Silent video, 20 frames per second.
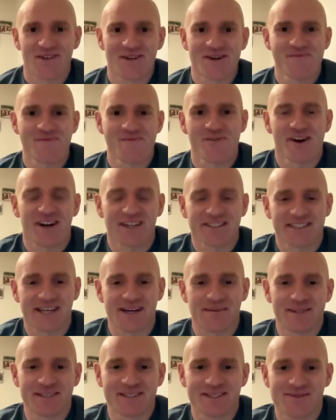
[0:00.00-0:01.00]
I'm Ross
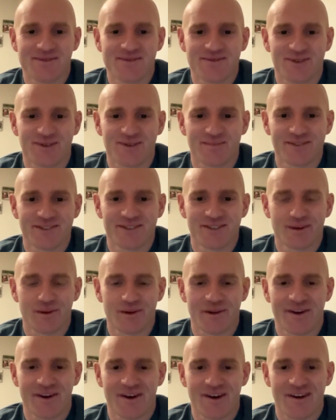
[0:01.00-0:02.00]
Hamilton from
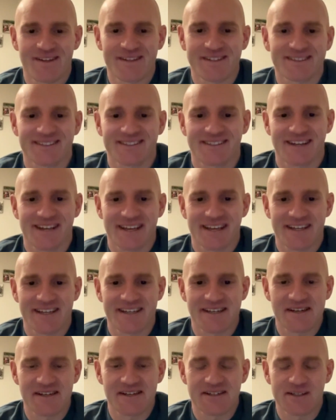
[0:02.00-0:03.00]
Dublin, Ireland, and
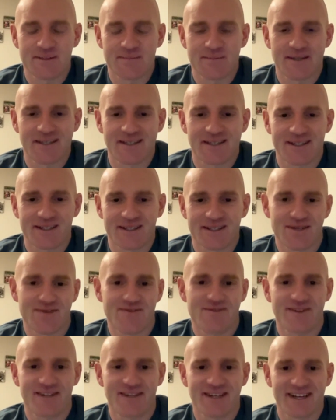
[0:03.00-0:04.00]
here to speak to the
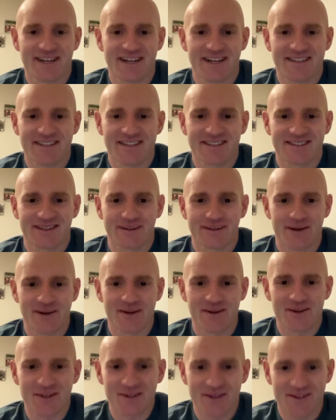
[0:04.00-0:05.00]
Finn class
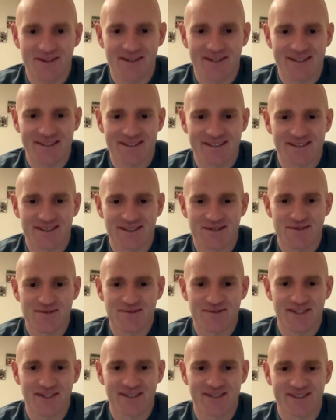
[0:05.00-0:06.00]
about all things
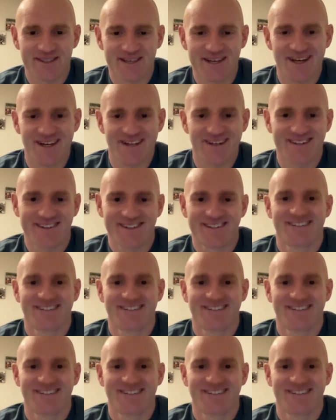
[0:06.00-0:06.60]
Finn sailing.